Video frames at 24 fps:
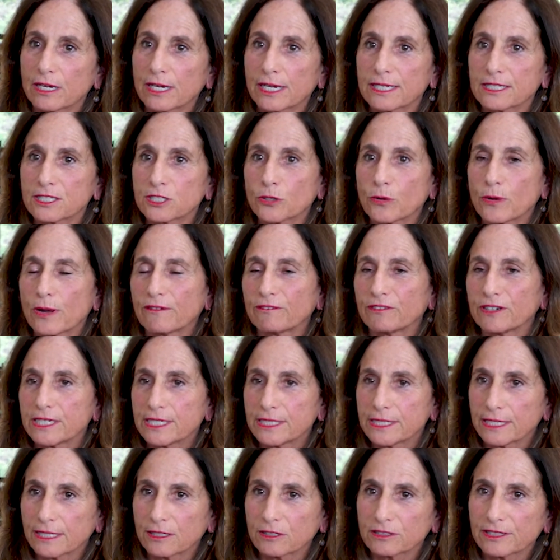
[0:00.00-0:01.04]
and so every
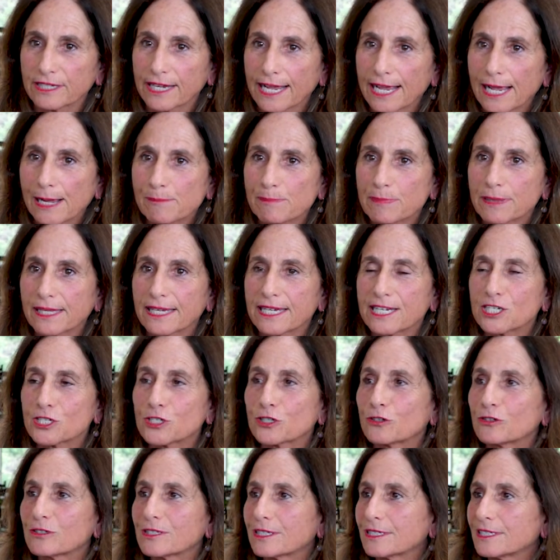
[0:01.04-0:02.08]
single day I play, and she
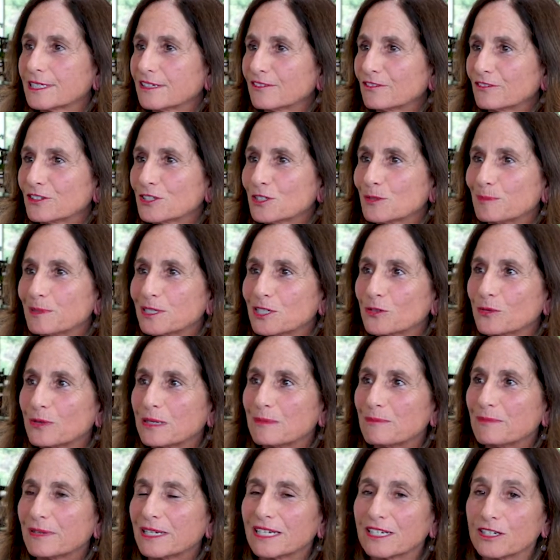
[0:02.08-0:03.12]
goes, the difference
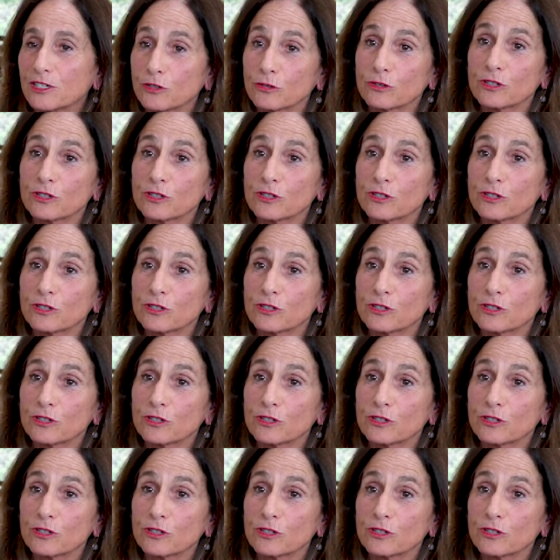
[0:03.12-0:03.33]
between me and you,